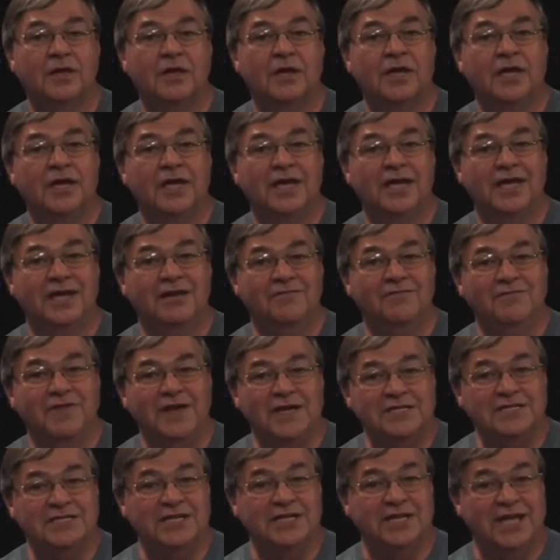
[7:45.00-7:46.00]

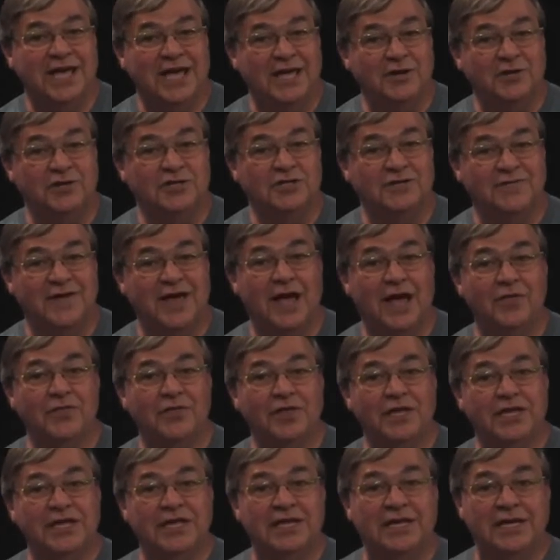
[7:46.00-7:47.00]
Investigators found the
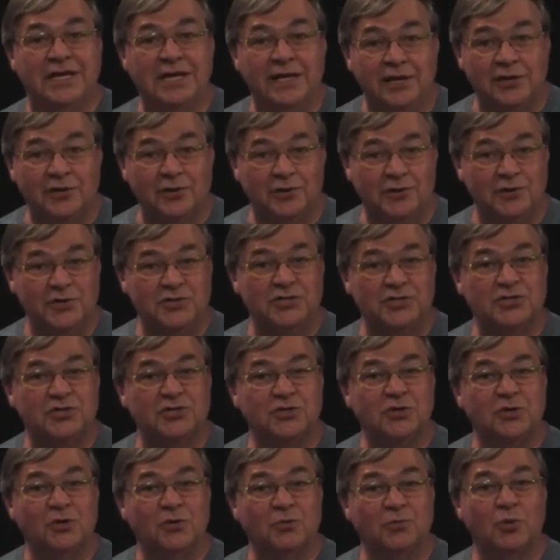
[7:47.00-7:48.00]
killers
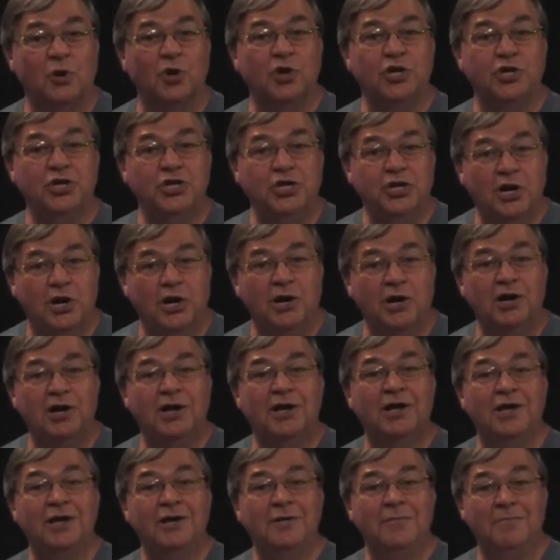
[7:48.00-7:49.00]
were young
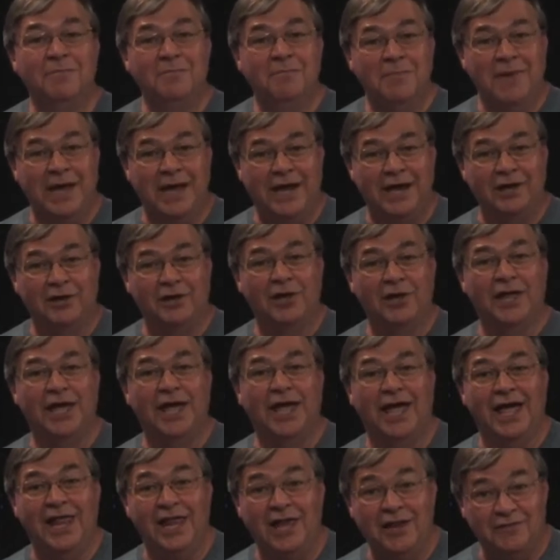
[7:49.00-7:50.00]
male
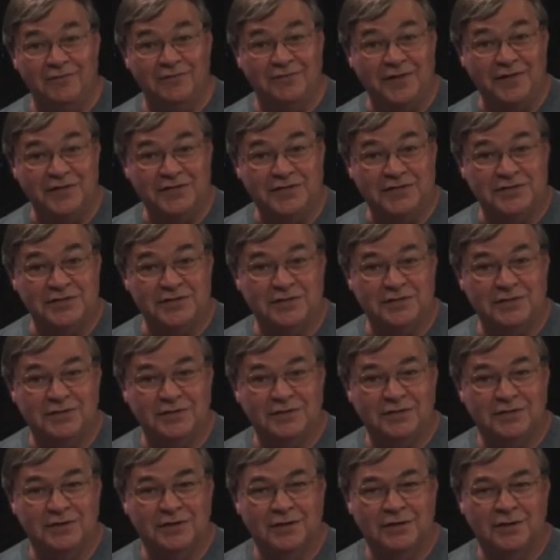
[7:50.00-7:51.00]
elephants.
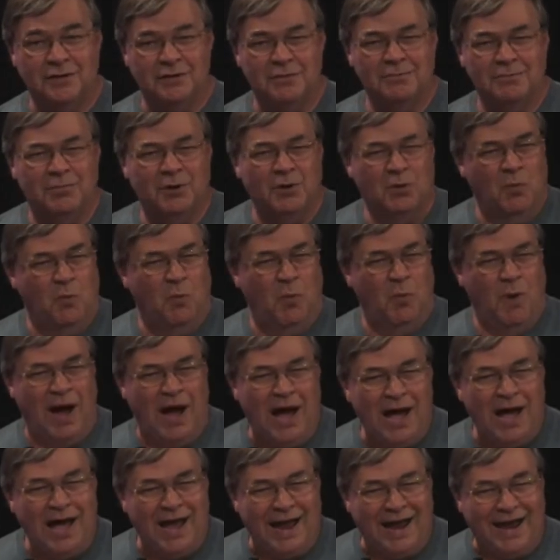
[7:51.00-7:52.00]
But
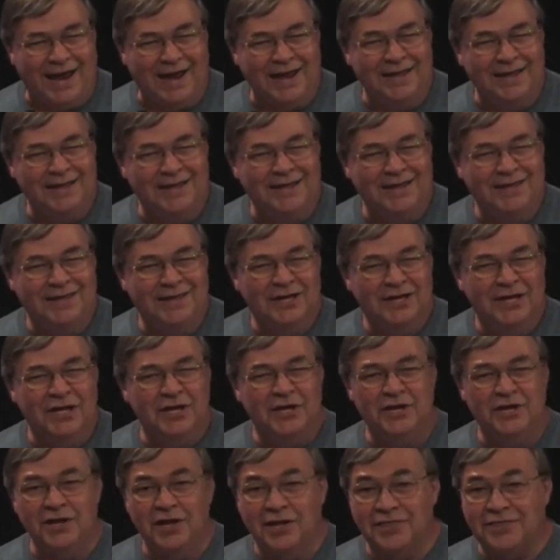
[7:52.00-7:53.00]
why?
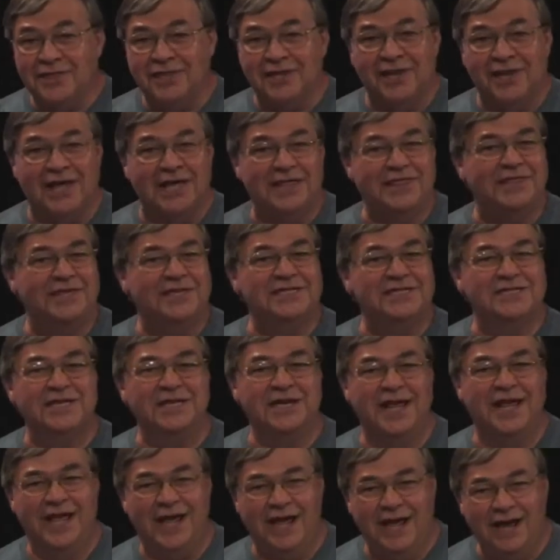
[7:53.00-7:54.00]
Nothing like this had
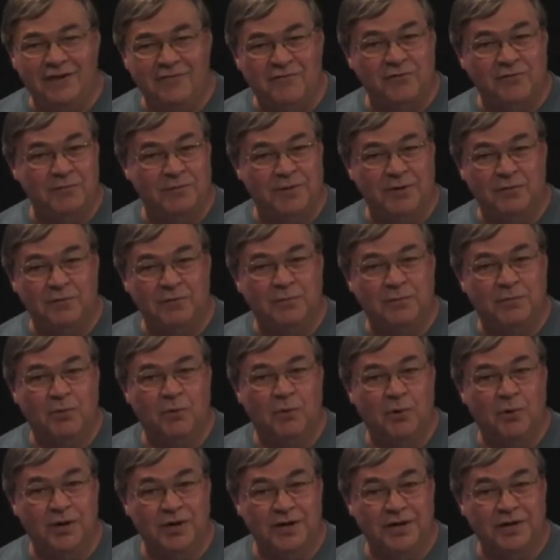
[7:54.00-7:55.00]
ever been
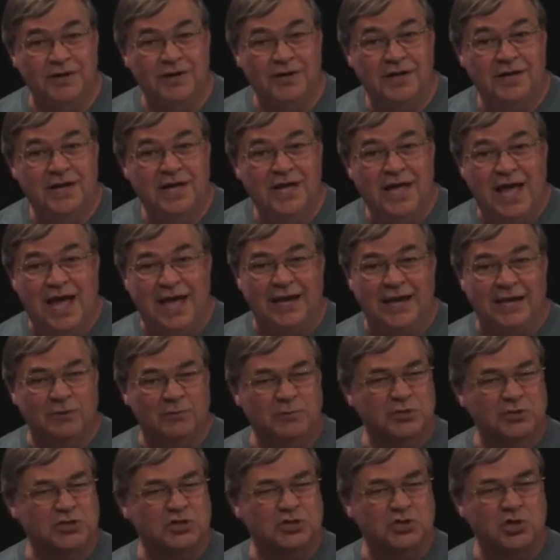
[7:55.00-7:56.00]
reported, and it
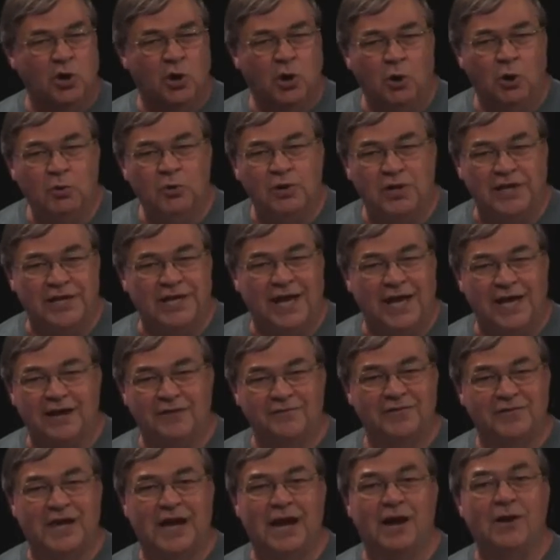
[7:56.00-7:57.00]
was totally out of
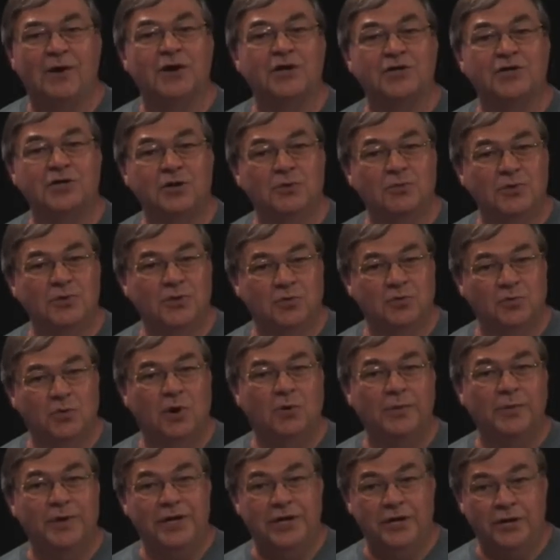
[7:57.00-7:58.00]
character with what
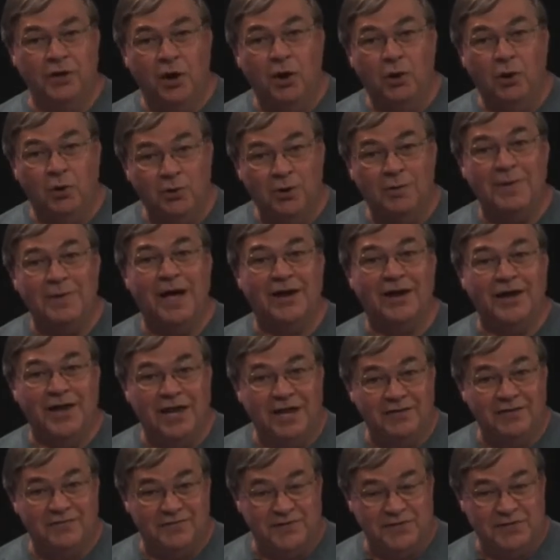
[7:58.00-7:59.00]
we know about
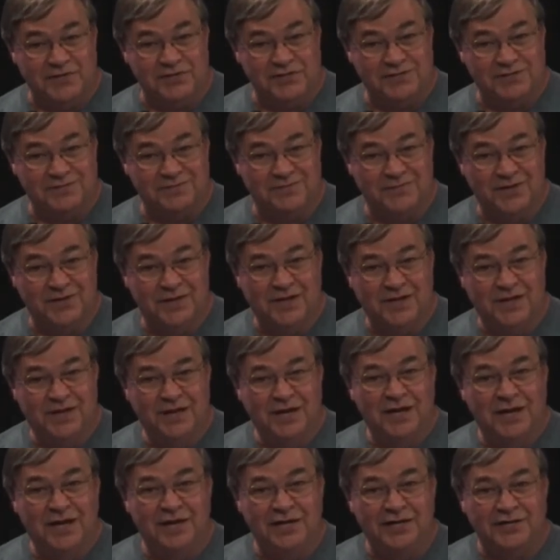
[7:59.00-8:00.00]
elephants.
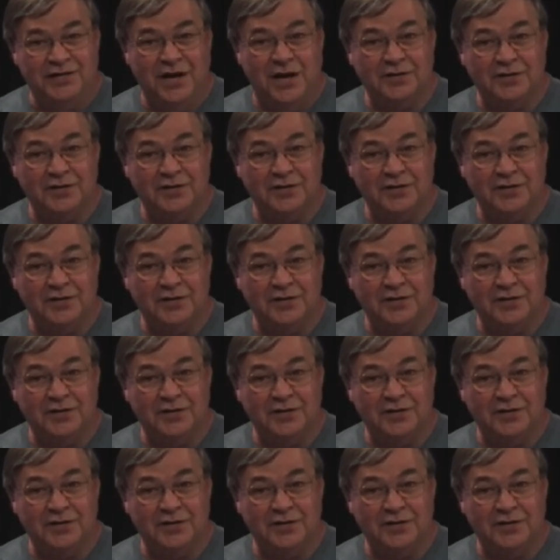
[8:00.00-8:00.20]
Dr.